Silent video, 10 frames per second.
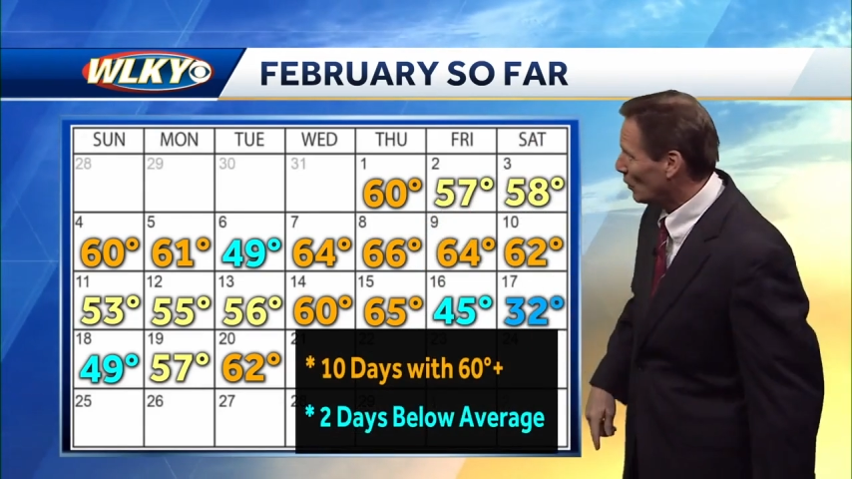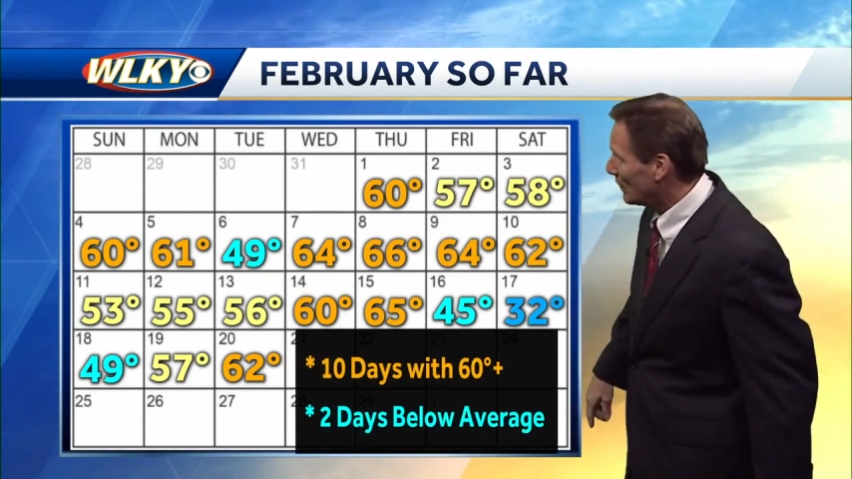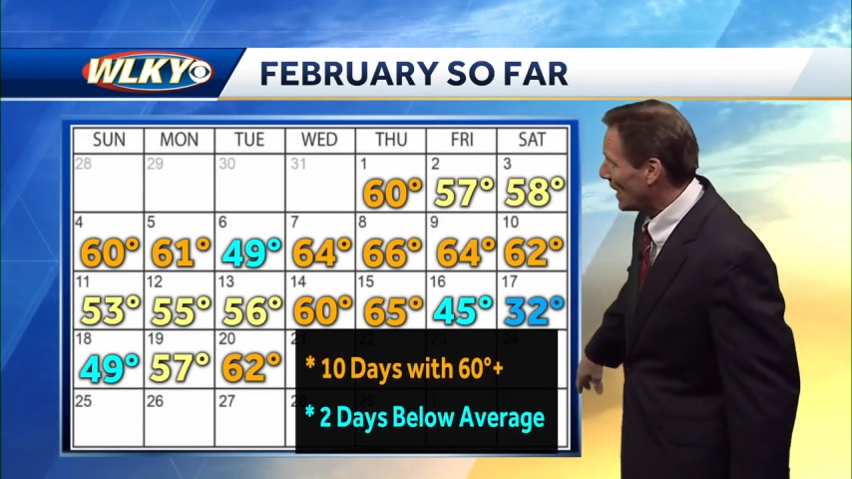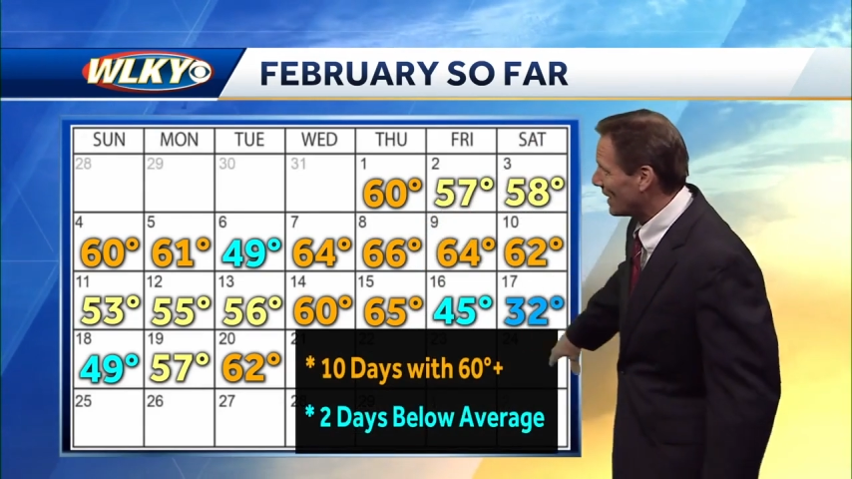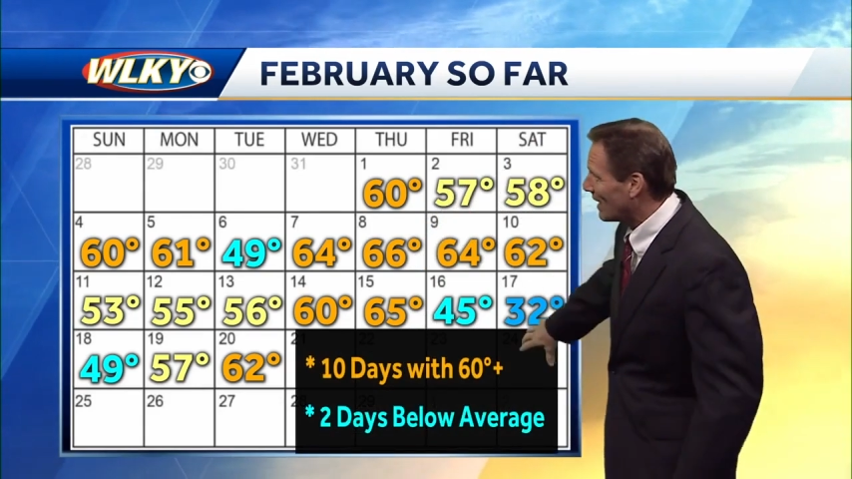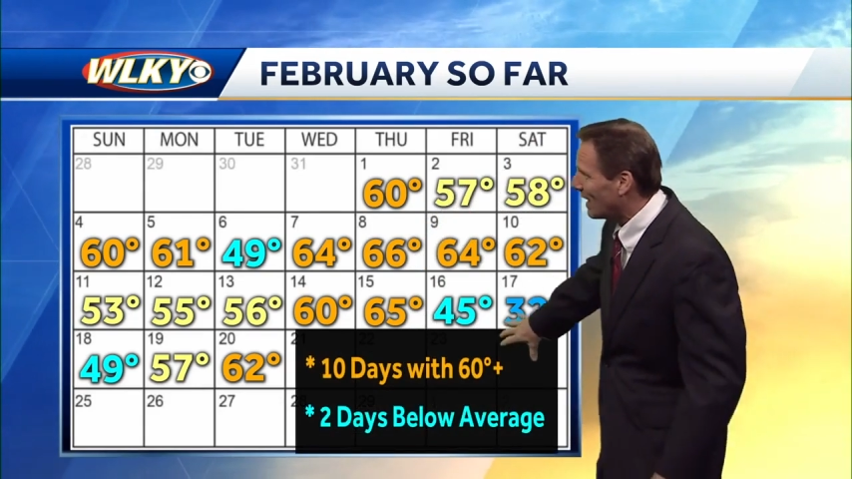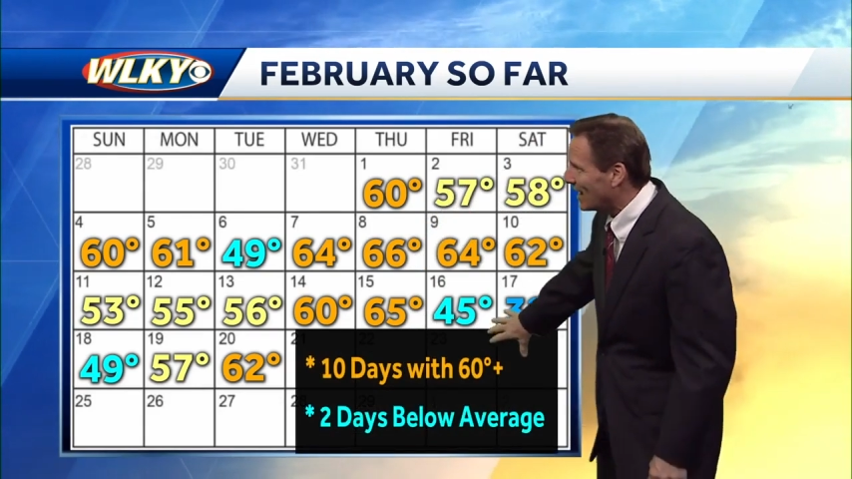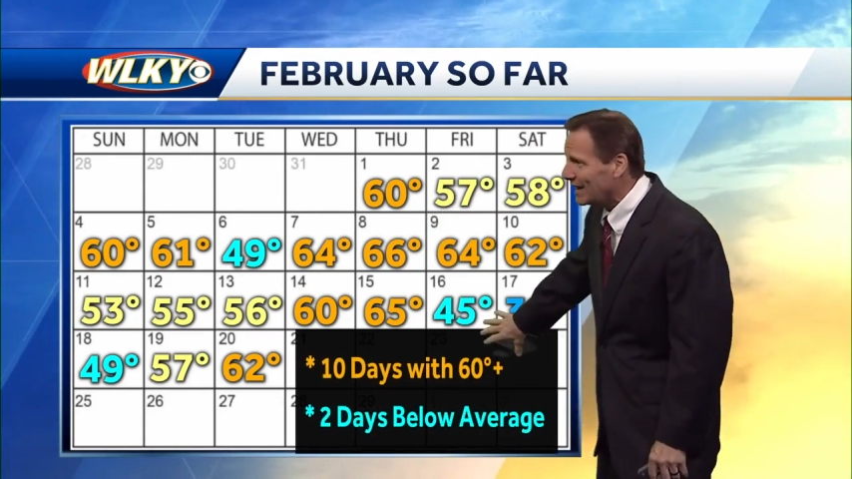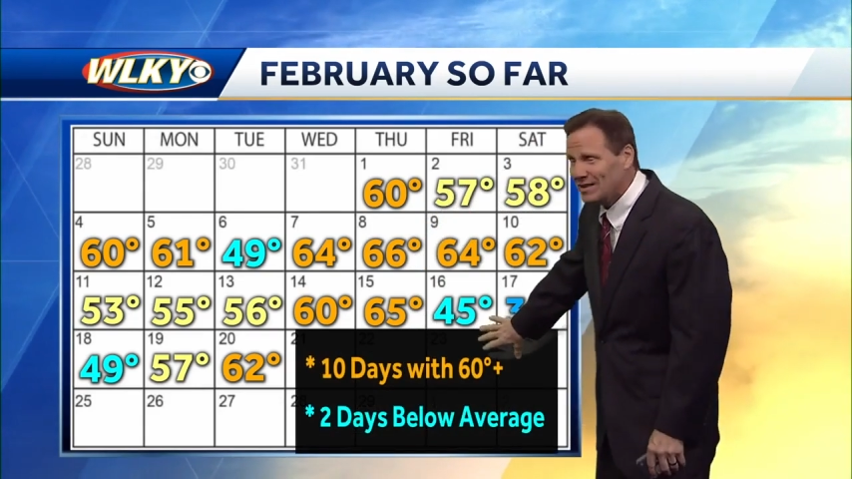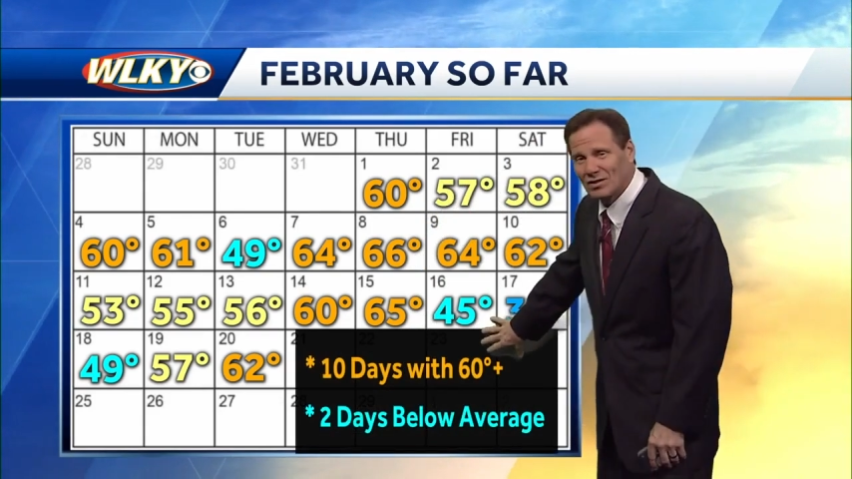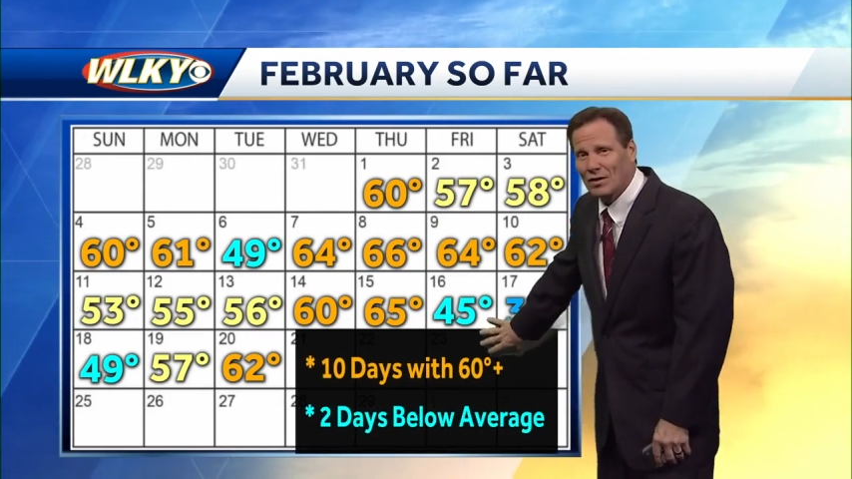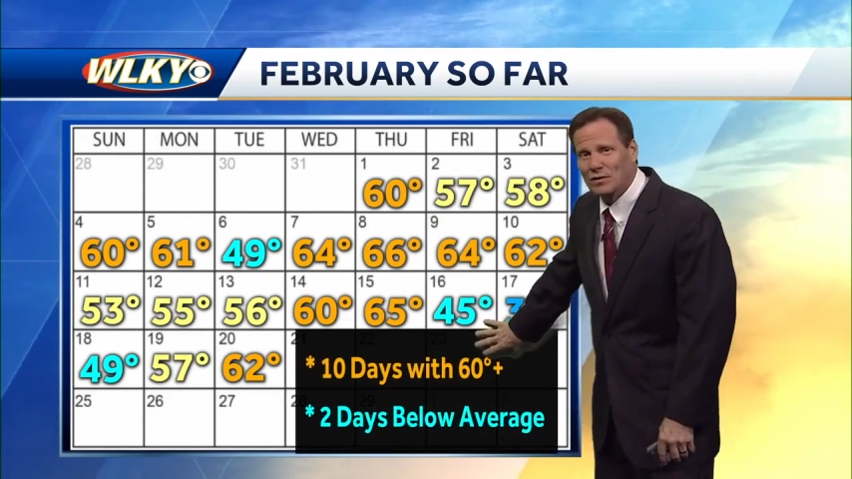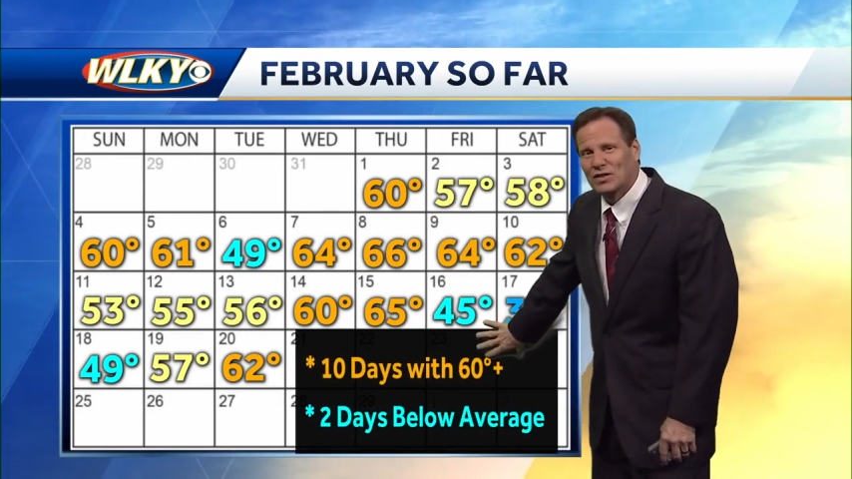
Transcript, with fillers: we've had highs of